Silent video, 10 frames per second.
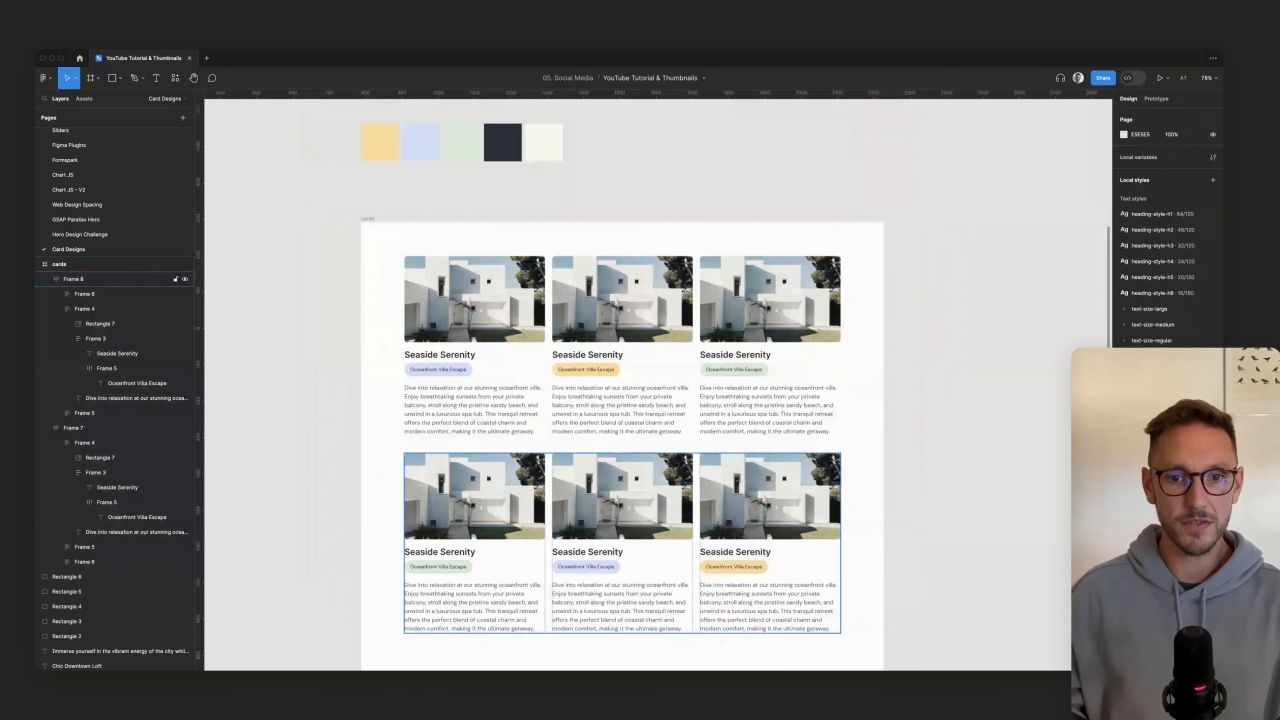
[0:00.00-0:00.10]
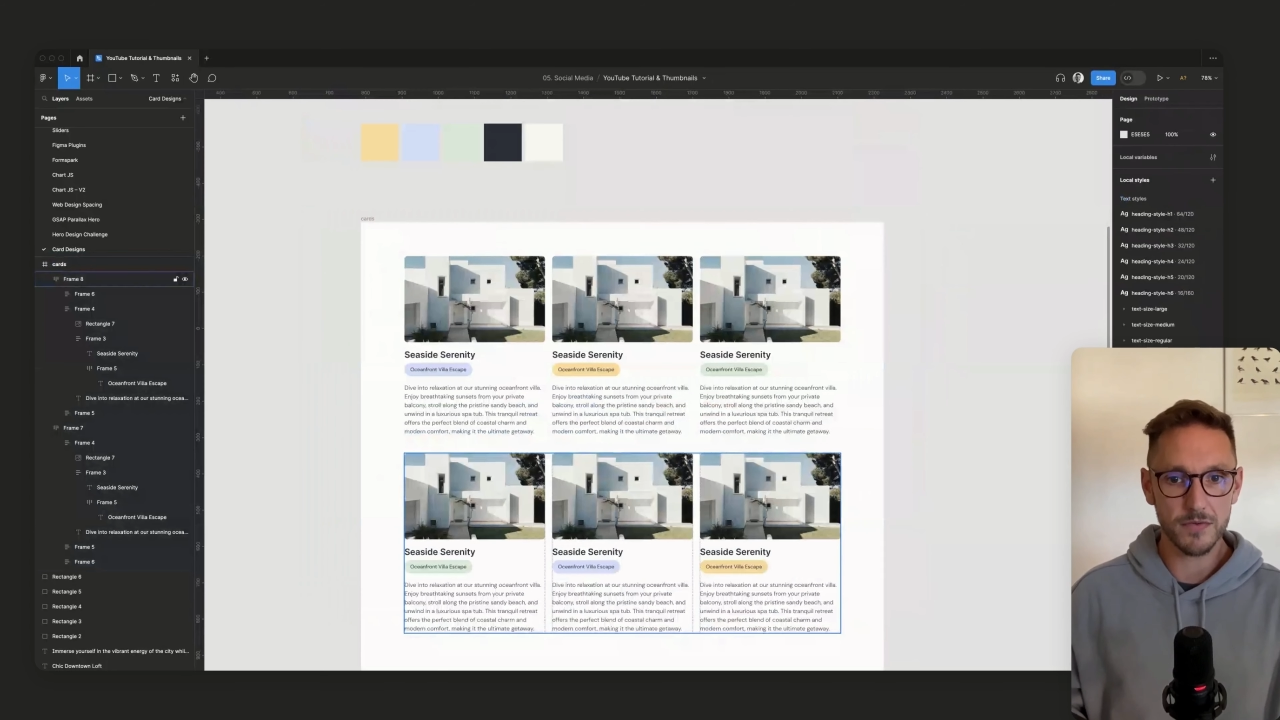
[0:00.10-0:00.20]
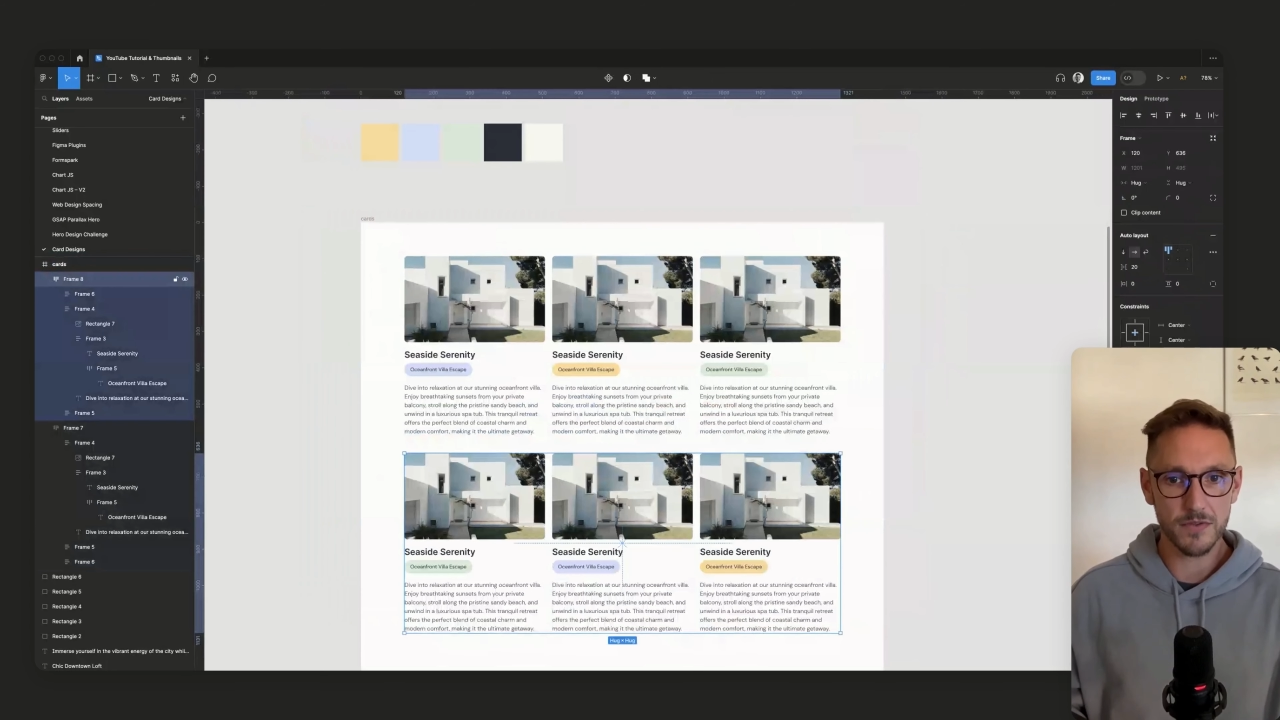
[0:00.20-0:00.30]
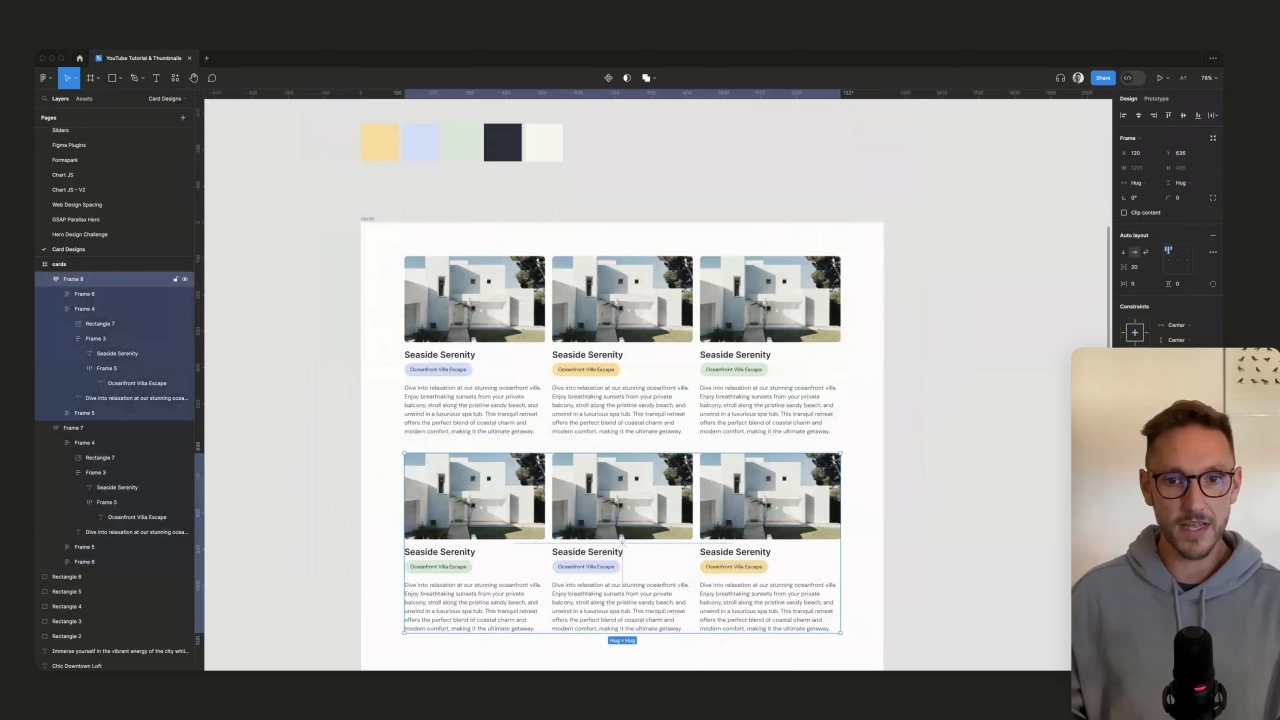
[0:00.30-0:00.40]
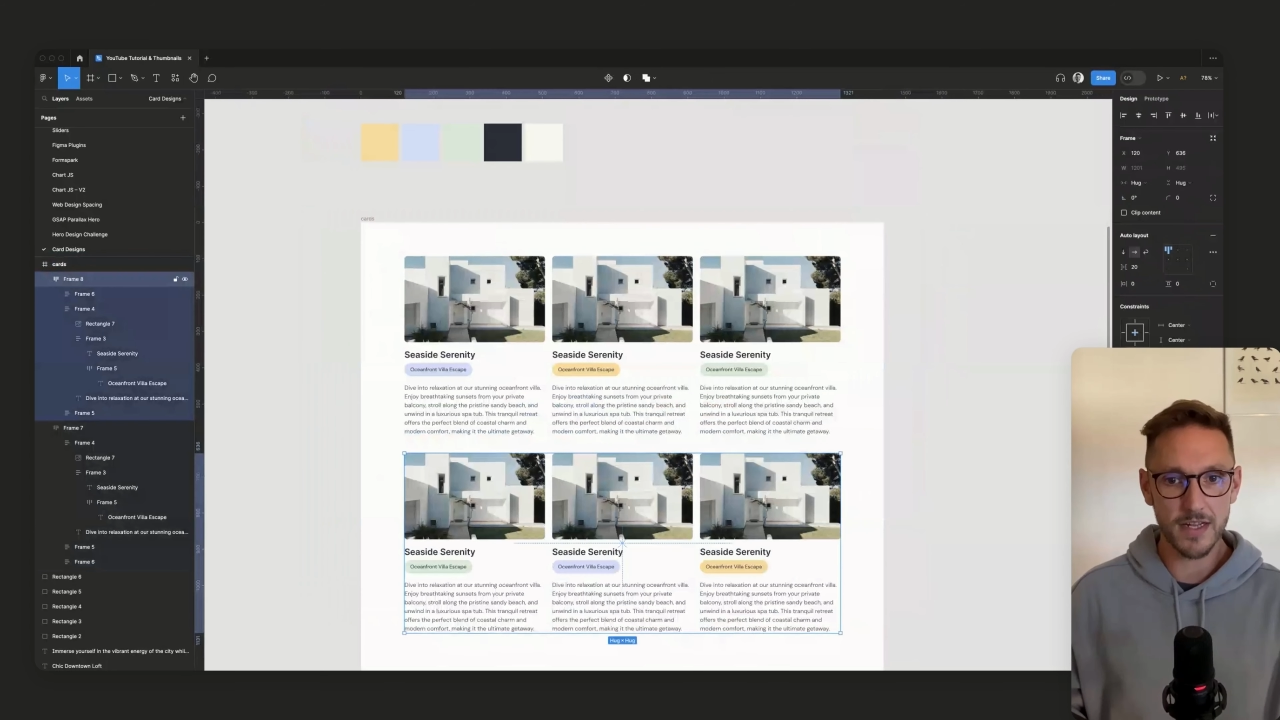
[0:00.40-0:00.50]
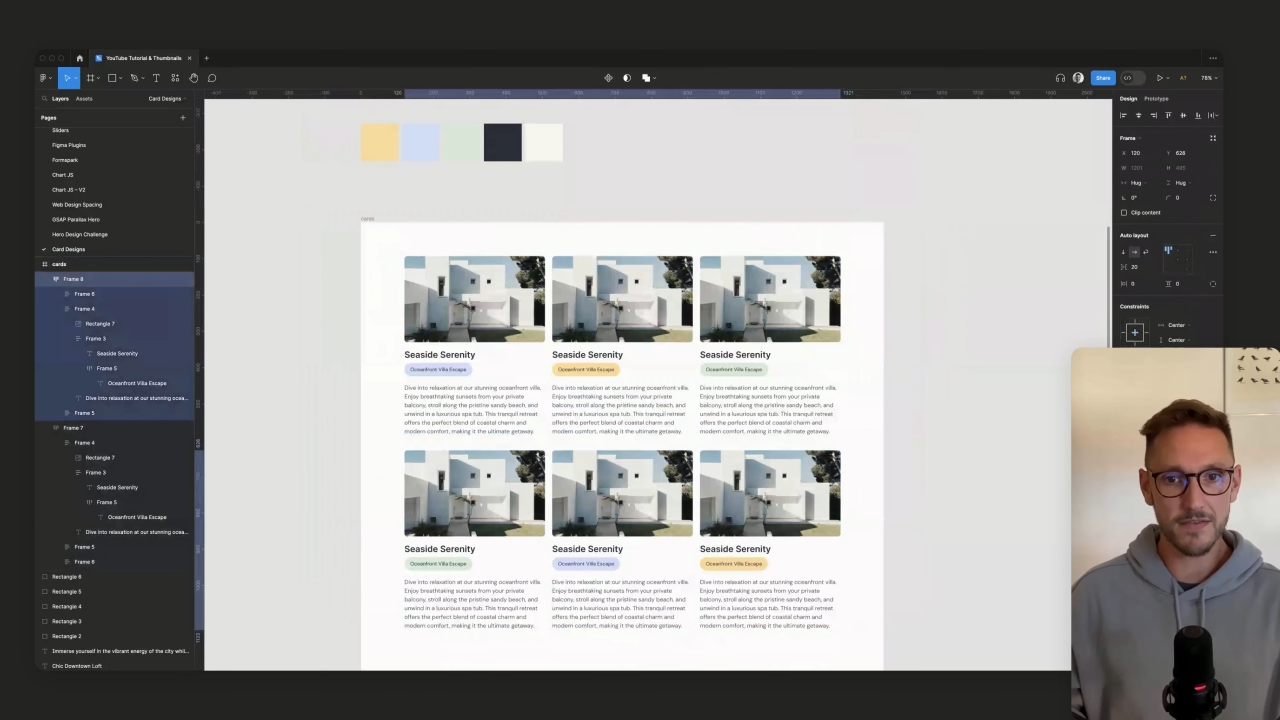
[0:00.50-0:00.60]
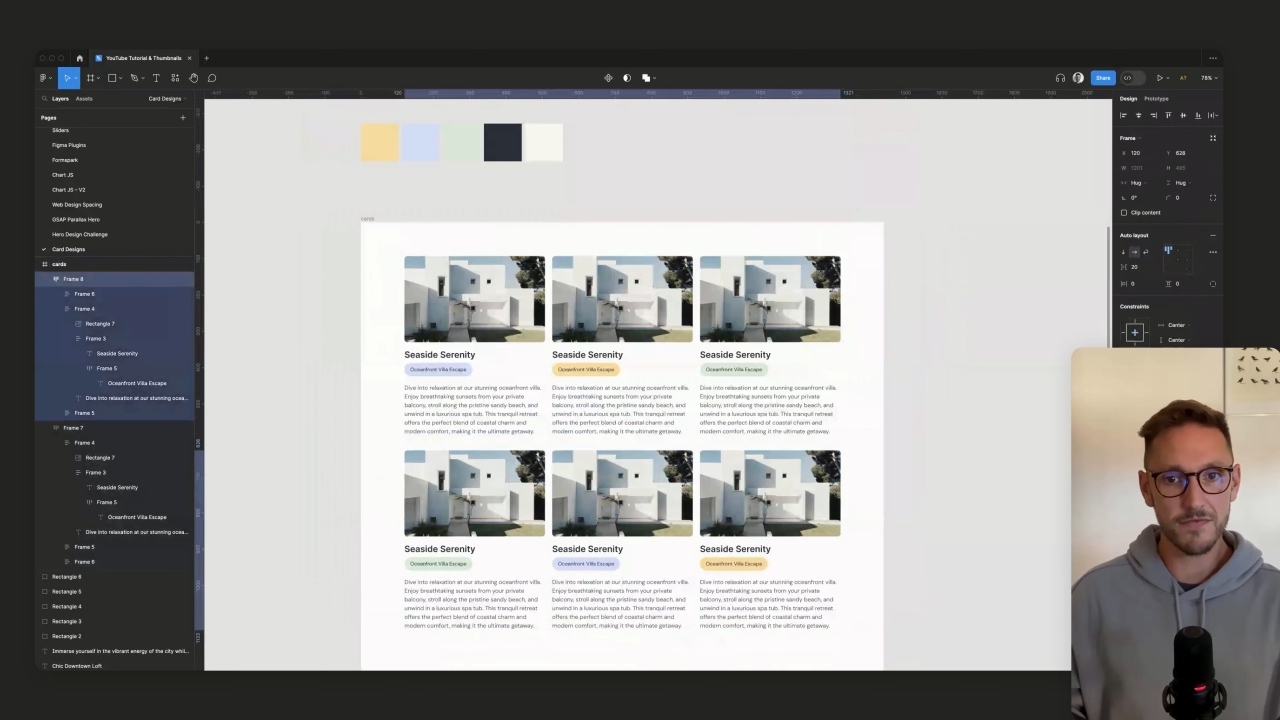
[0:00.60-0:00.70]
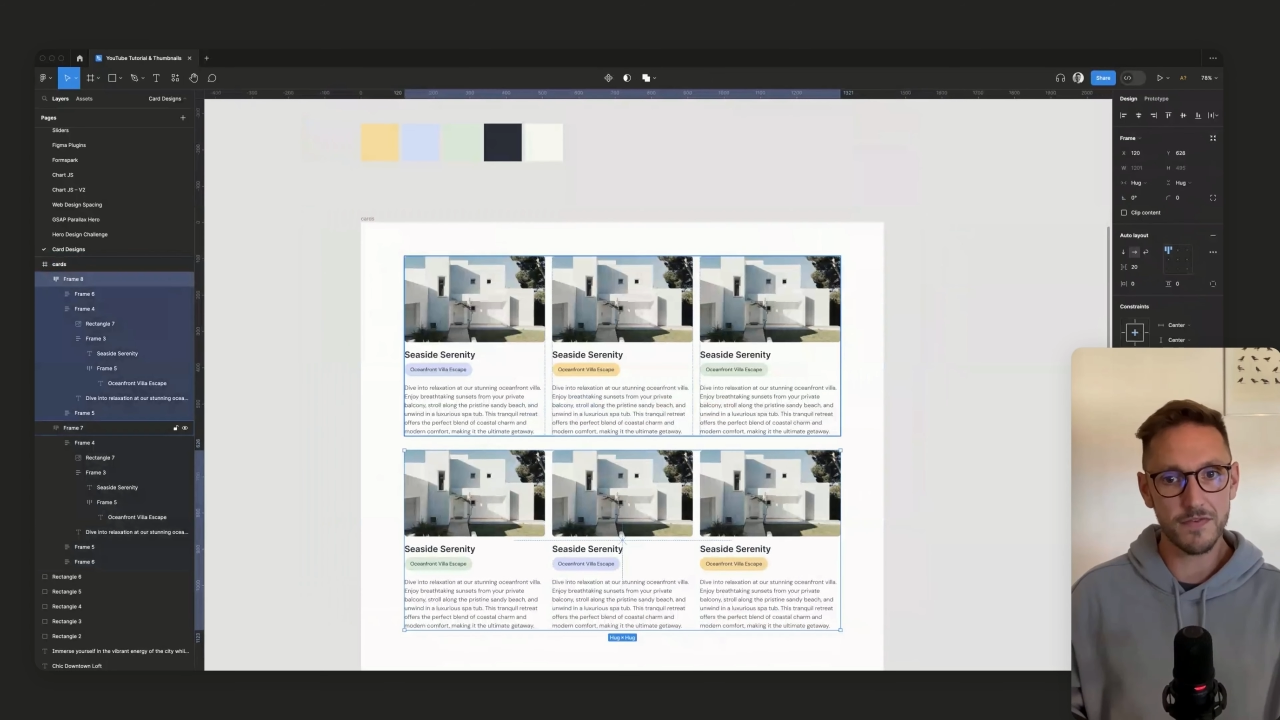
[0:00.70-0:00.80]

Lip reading: is that